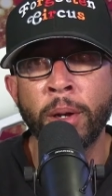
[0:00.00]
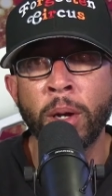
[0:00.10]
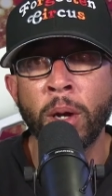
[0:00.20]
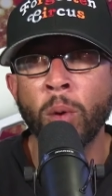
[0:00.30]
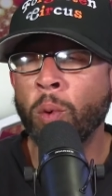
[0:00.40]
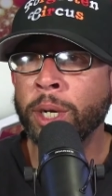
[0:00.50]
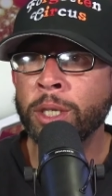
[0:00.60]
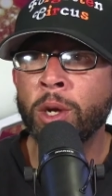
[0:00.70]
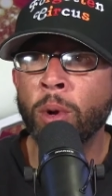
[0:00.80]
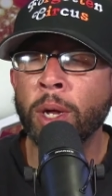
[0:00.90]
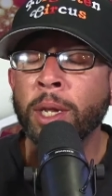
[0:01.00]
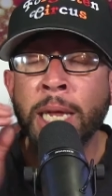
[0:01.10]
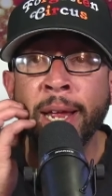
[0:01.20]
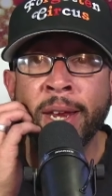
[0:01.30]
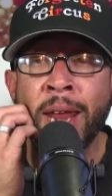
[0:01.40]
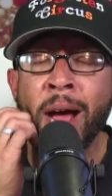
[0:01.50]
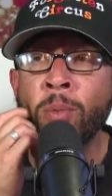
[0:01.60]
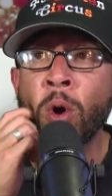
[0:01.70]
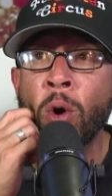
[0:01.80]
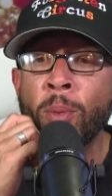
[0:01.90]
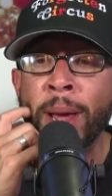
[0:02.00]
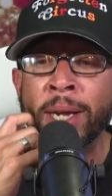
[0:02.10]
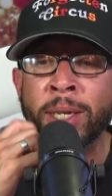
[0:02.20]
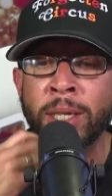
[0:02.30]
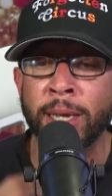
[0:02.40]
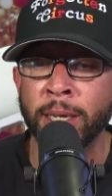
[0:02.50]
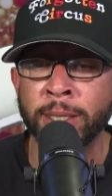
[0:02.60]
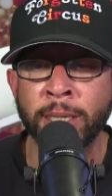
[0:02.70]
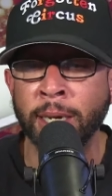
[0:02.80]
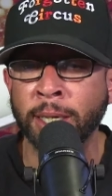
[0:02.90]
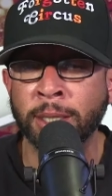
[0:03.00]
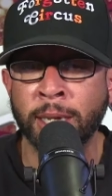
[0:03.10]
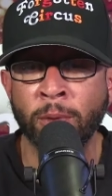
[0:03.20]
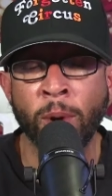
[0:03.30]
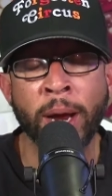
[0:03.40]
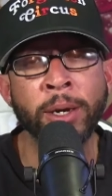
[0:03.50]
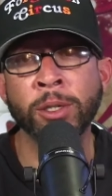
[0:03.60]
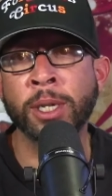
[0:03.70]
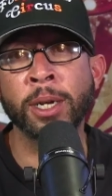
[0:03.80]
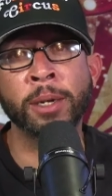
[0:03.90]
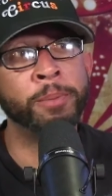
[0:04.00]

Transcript: what is going on and now i'm going back to the it's the it's that writers thing